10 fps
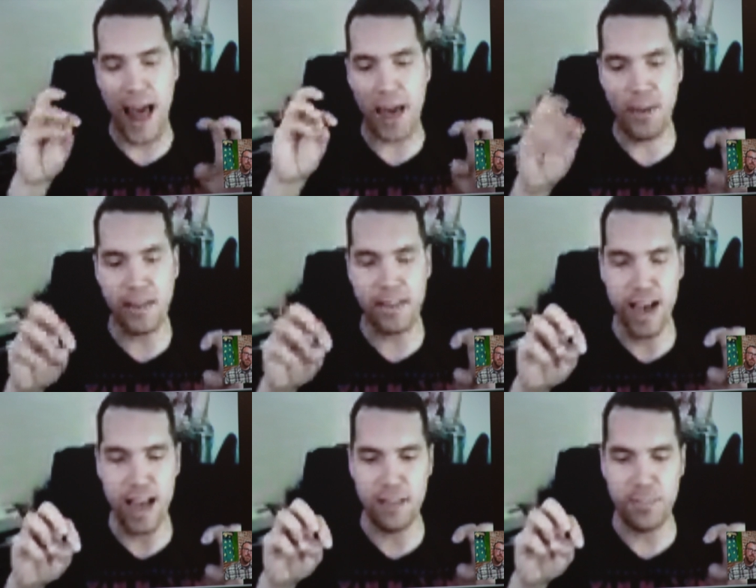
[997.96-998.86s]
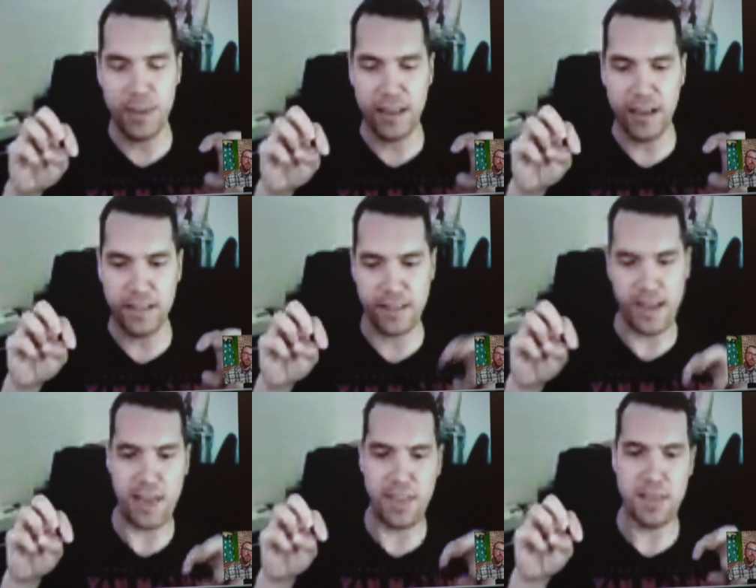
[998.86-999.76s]
I, I'm excited because
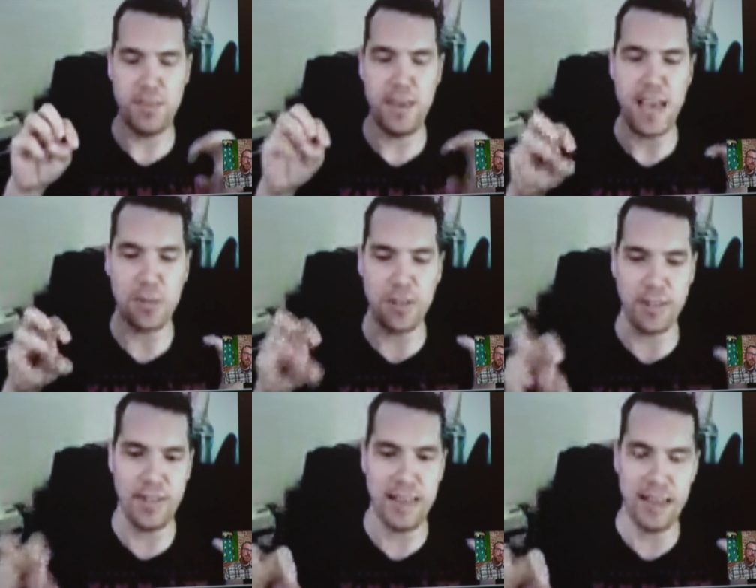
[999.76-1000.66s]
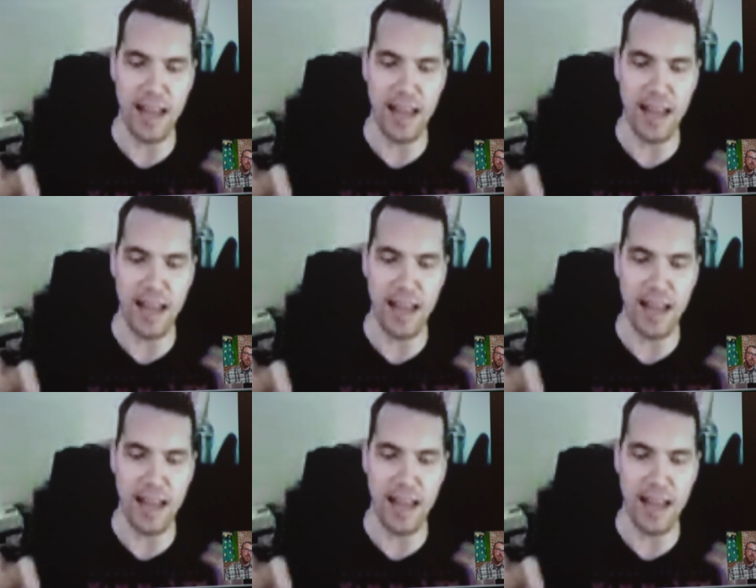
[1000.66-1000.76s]
I think being able to see,